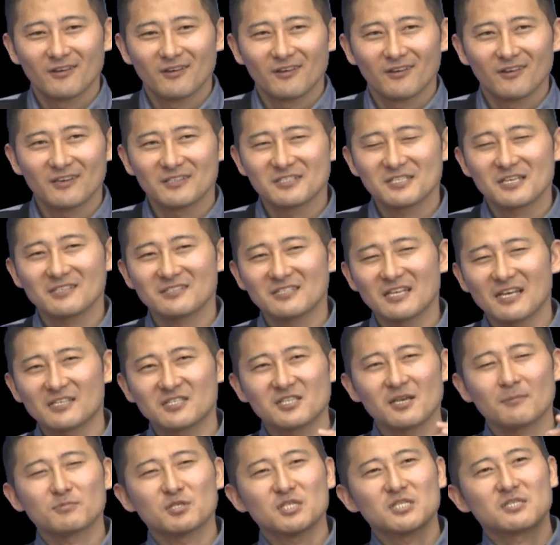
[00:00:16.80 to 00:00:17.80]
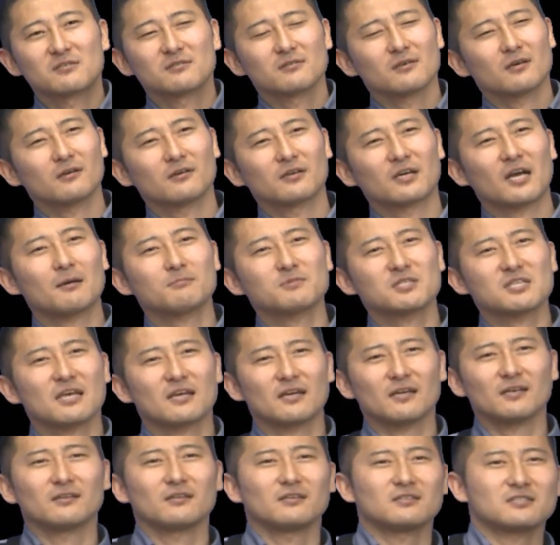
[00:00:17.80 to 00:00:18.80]
And it sounds like some, I don't know,
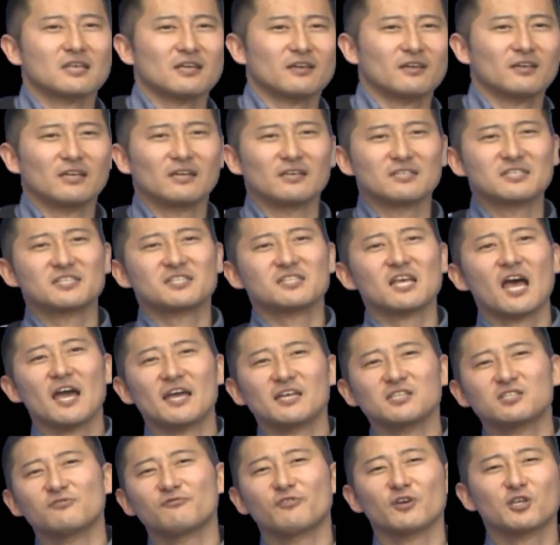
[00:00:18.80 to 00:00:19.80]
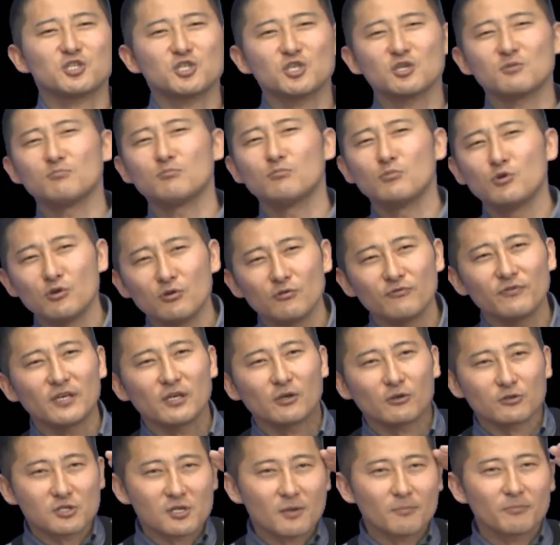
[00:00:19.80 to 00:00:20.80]
it's like in a science fiction movie
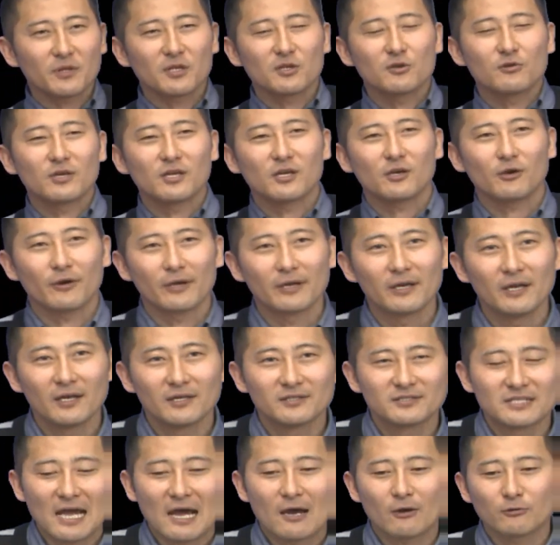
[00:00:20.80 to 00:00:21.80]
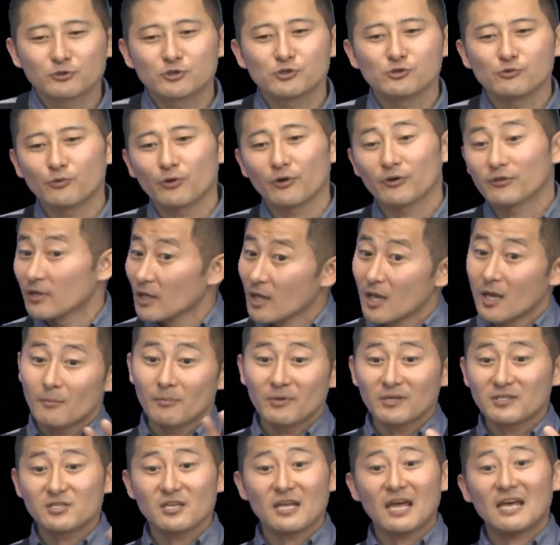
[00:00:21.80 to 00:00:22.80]
or something you'd hear it, down to earth.
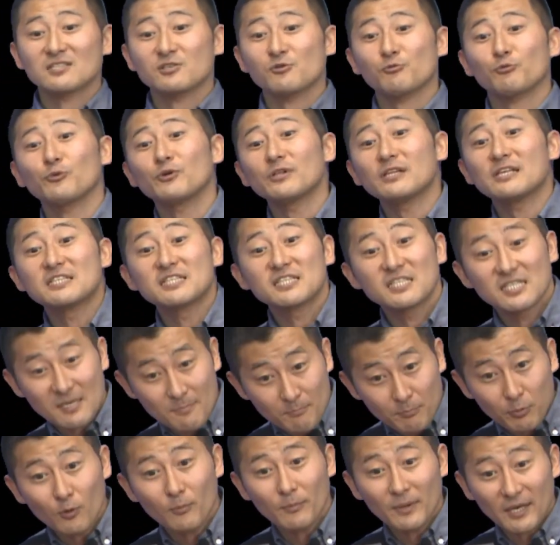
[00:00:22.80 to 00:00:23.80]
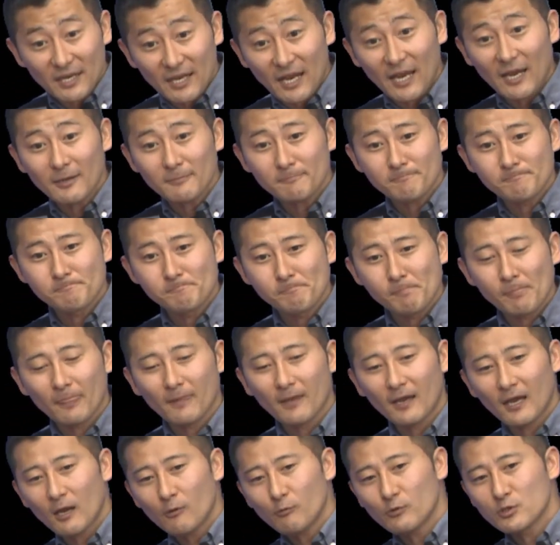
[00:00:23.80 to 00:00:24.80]
But it has a really simple meaning,
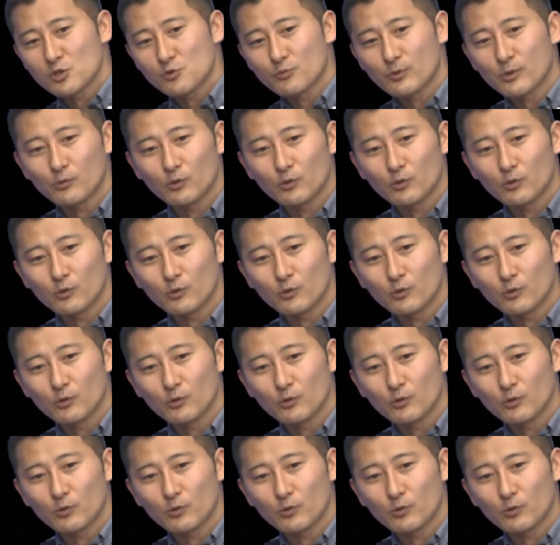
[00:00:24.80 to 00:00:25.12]
okay, which we